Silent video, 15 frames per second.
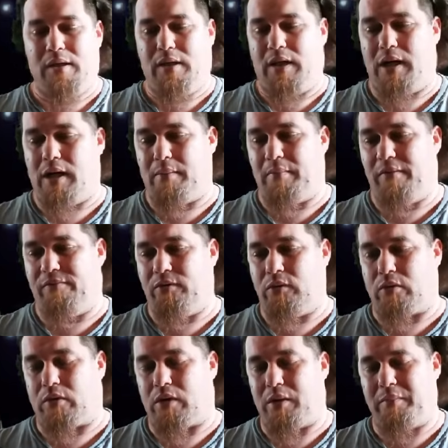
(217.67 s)
If
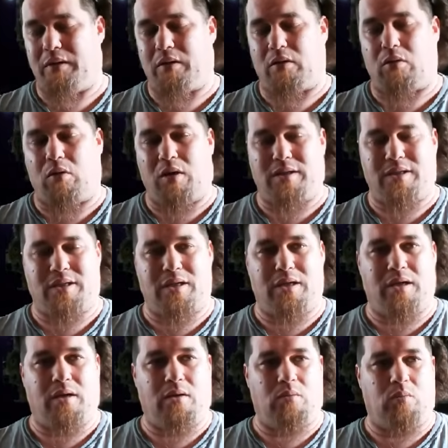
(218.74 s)
you're coming across
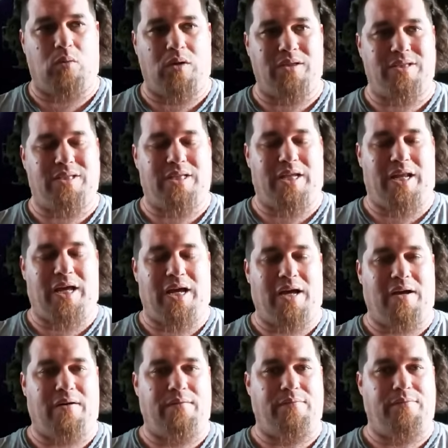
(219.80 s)
ones that
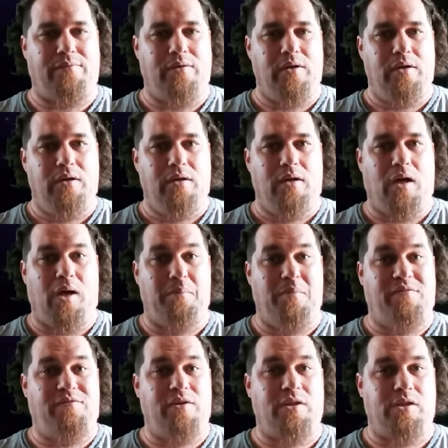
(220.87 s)
have
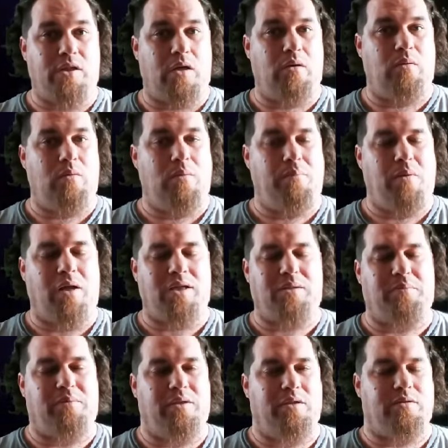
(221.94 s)
Mephisto,
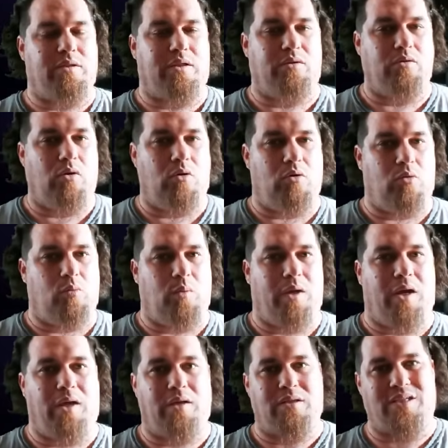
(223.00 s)
possibly using Noel, we
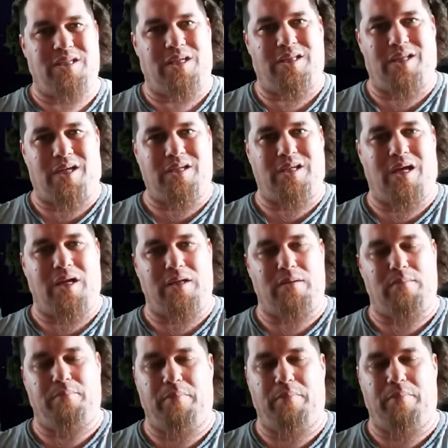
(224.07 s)
ain't seen that yet,